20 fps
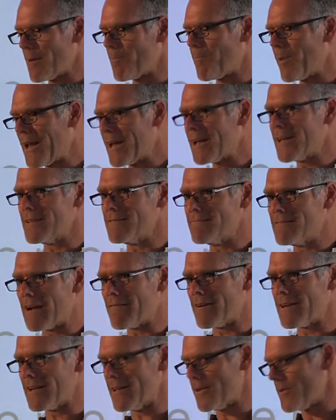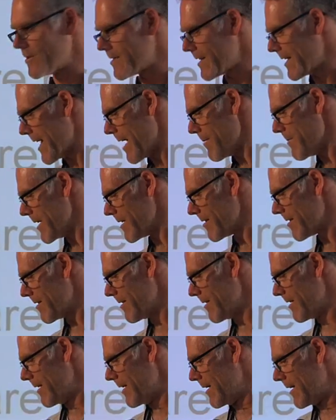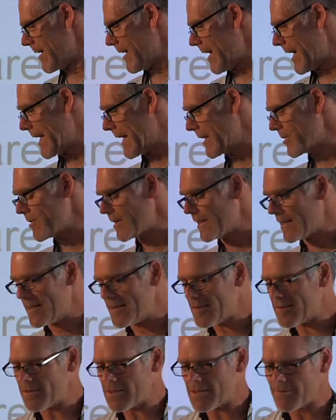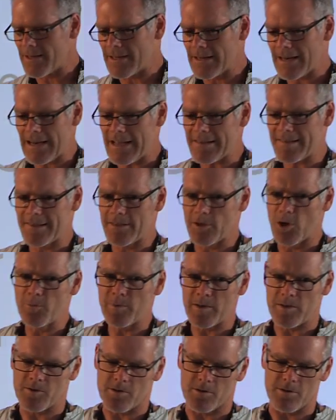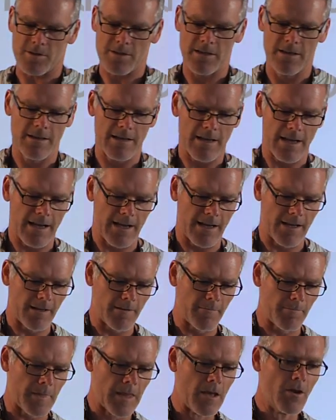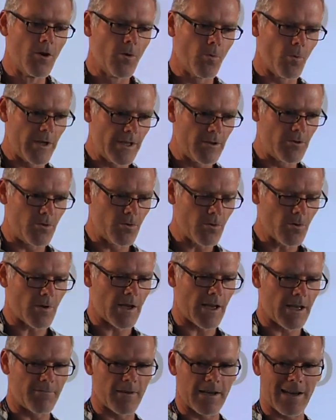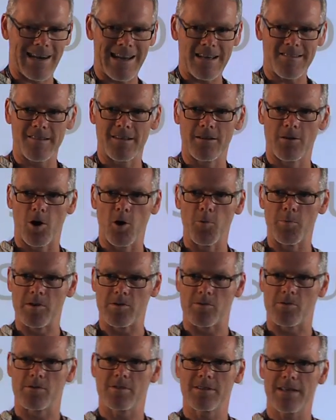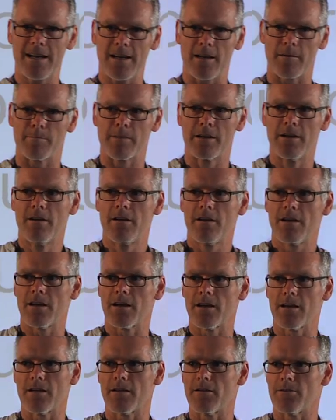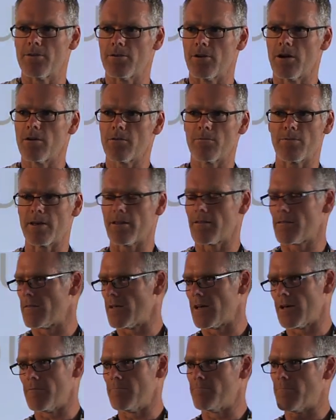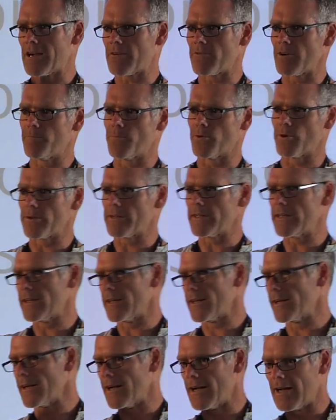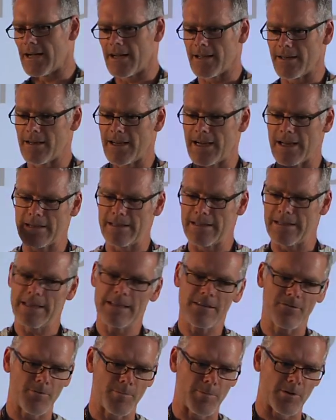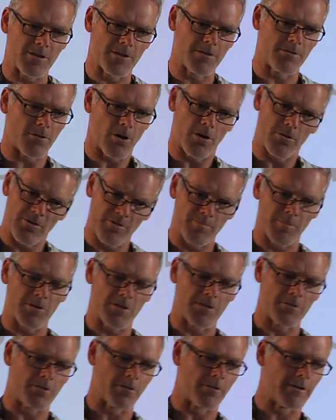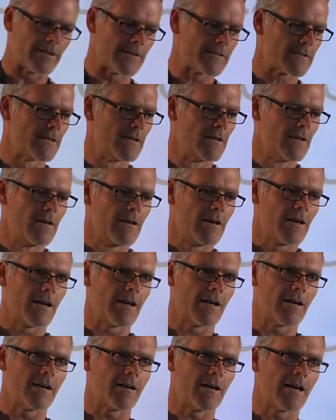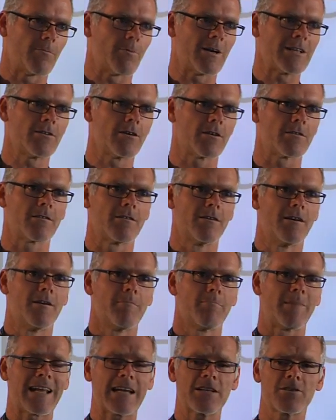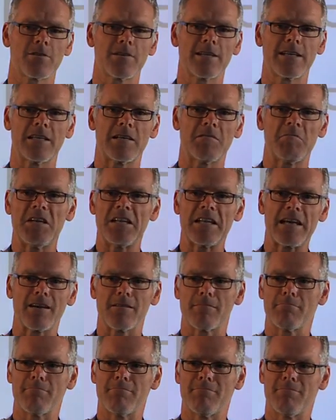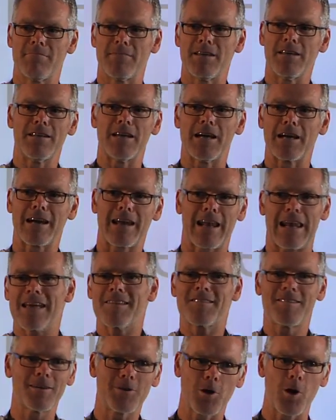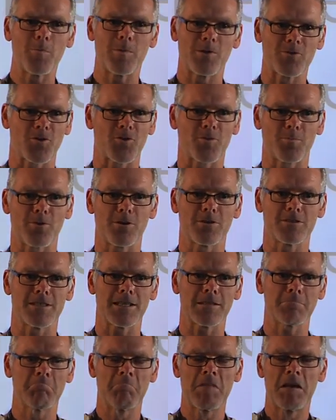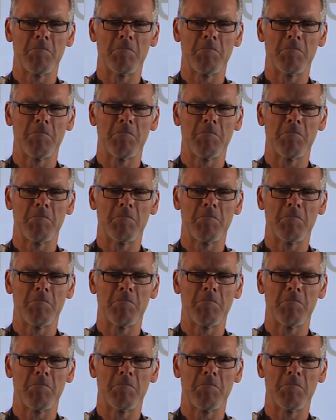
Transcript: apply directly those dynamics. And actually, this is not even classic open source. Um, we do have a classic open source setup, uh, you know, with uh, bug reporting and, and Git reposit code repositories uh, and whatnot. But actually, in a, in a classic open source project,